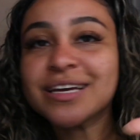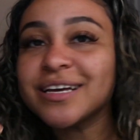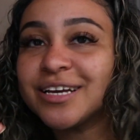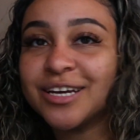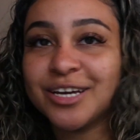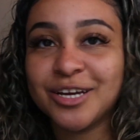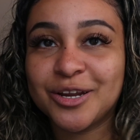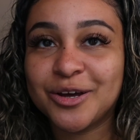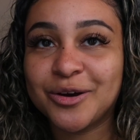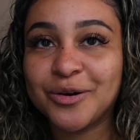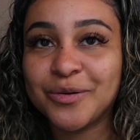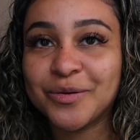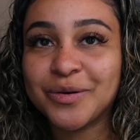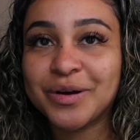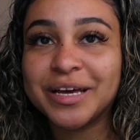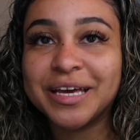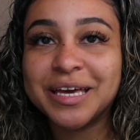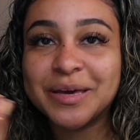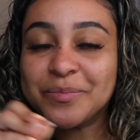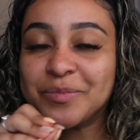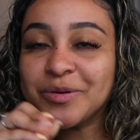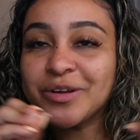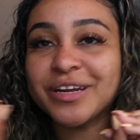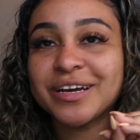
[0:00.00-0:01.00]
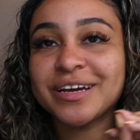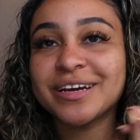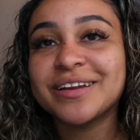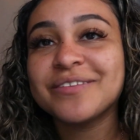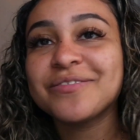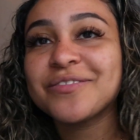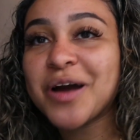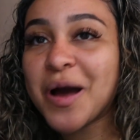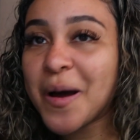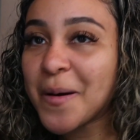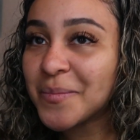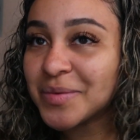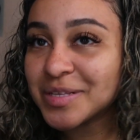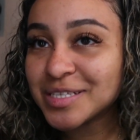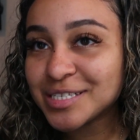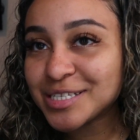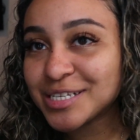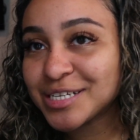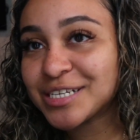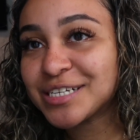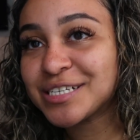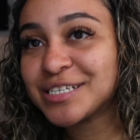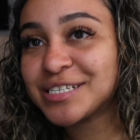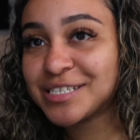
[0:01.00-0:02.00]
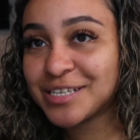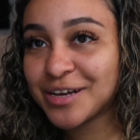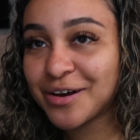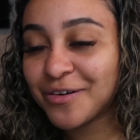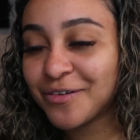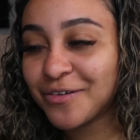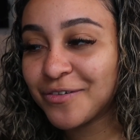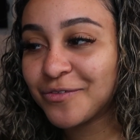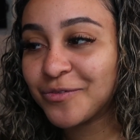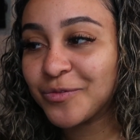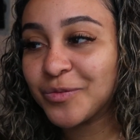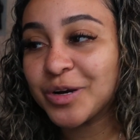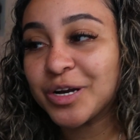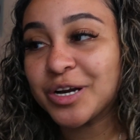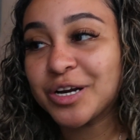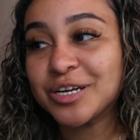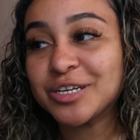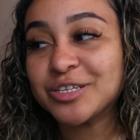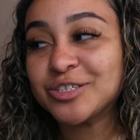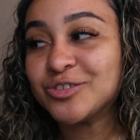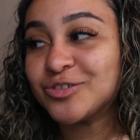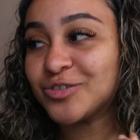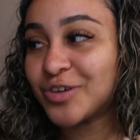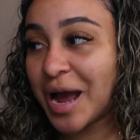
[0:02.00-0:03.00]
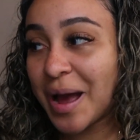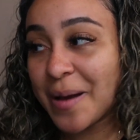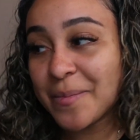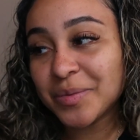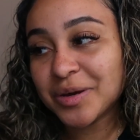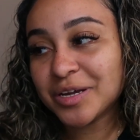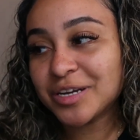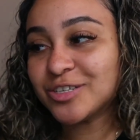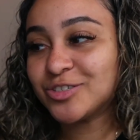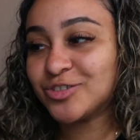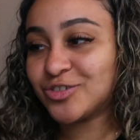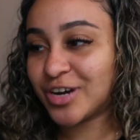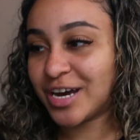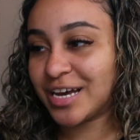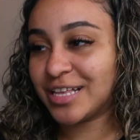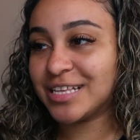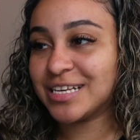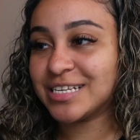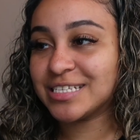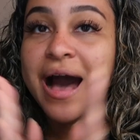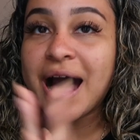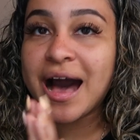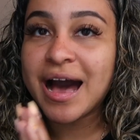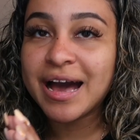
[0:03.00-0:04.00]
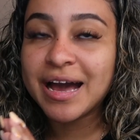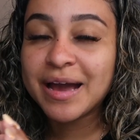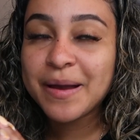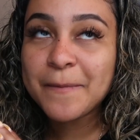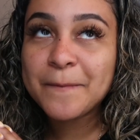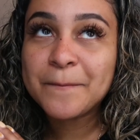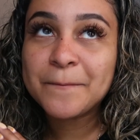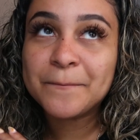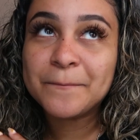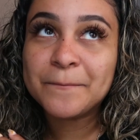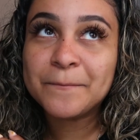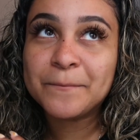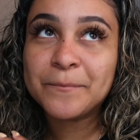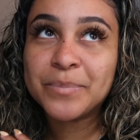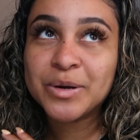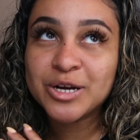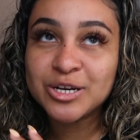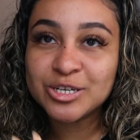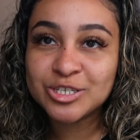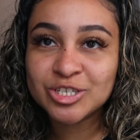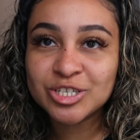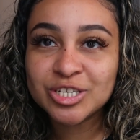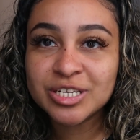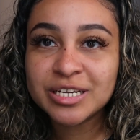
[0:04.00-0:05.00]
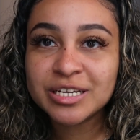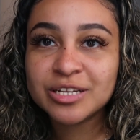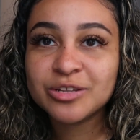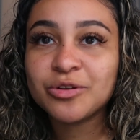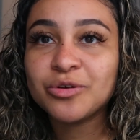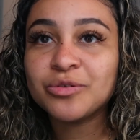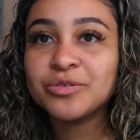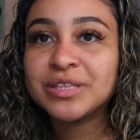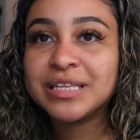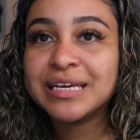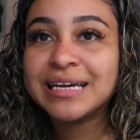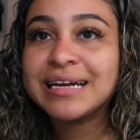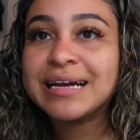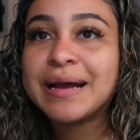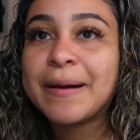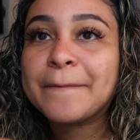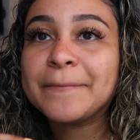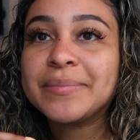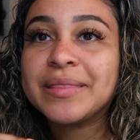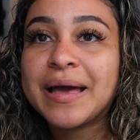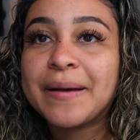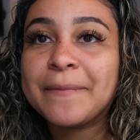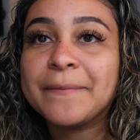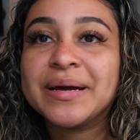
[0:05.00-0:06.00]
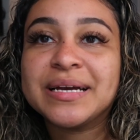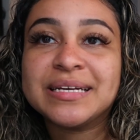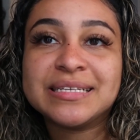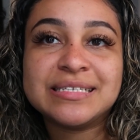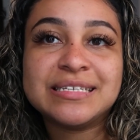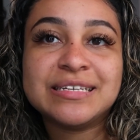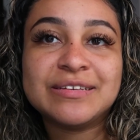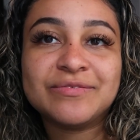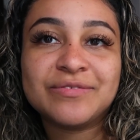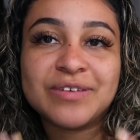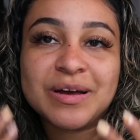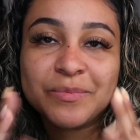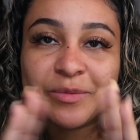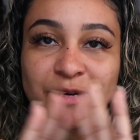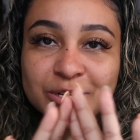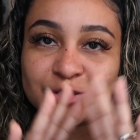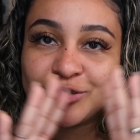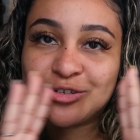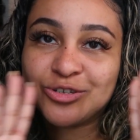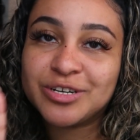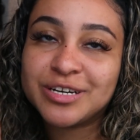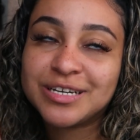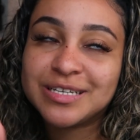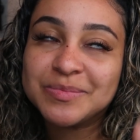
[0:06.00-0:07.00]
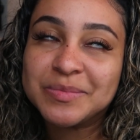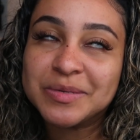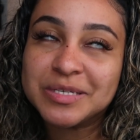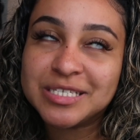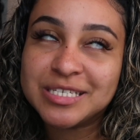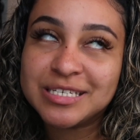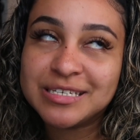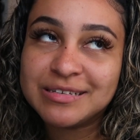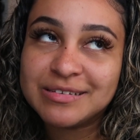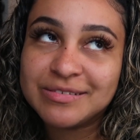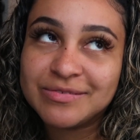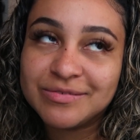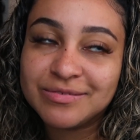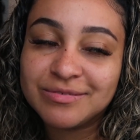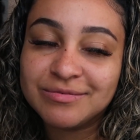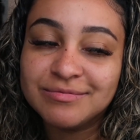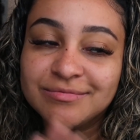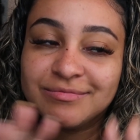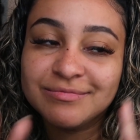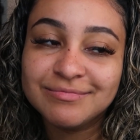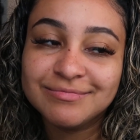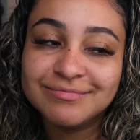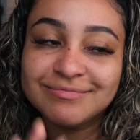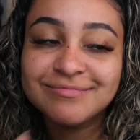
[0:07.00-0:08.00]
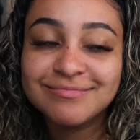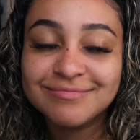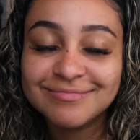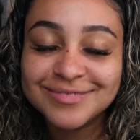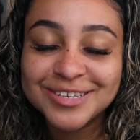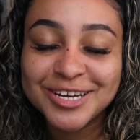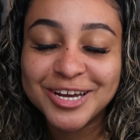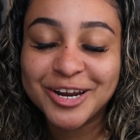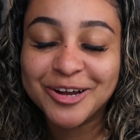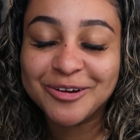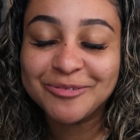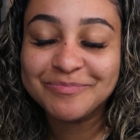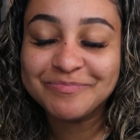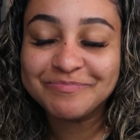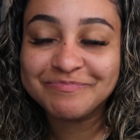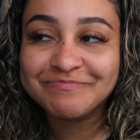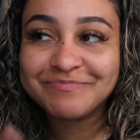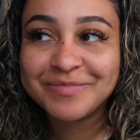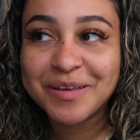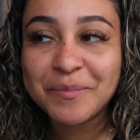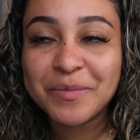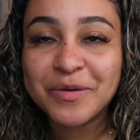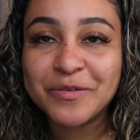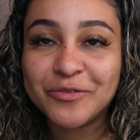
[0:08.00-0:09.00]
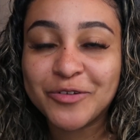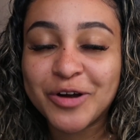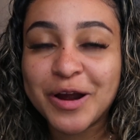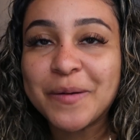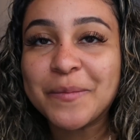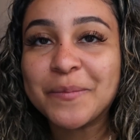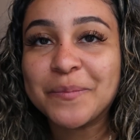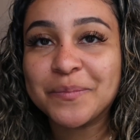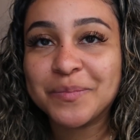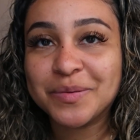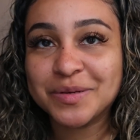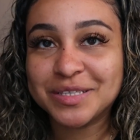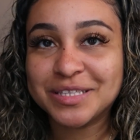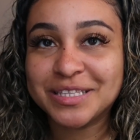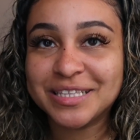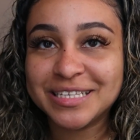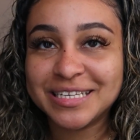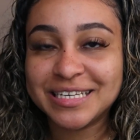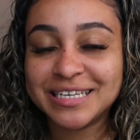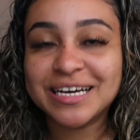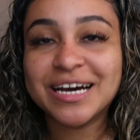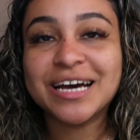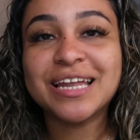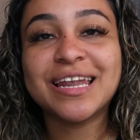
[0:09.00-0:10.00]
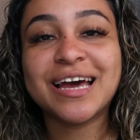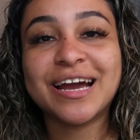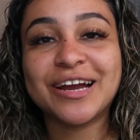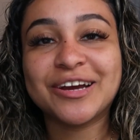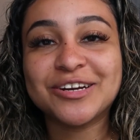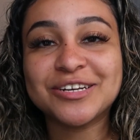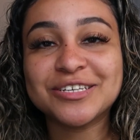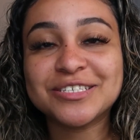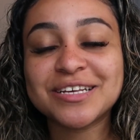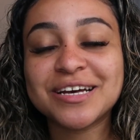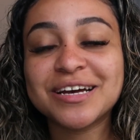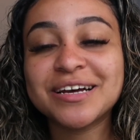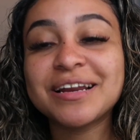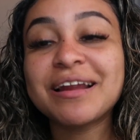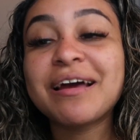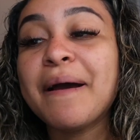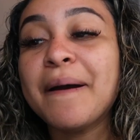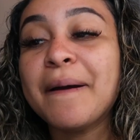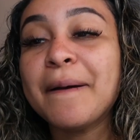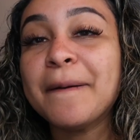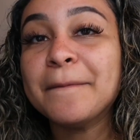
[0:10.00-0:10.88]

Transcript: you know keep your negative comments to yourself we're gonna try i'm gonna try this i personally don't think that my teeth i'm gonna show you guys my teeth you know before I put the aligners on.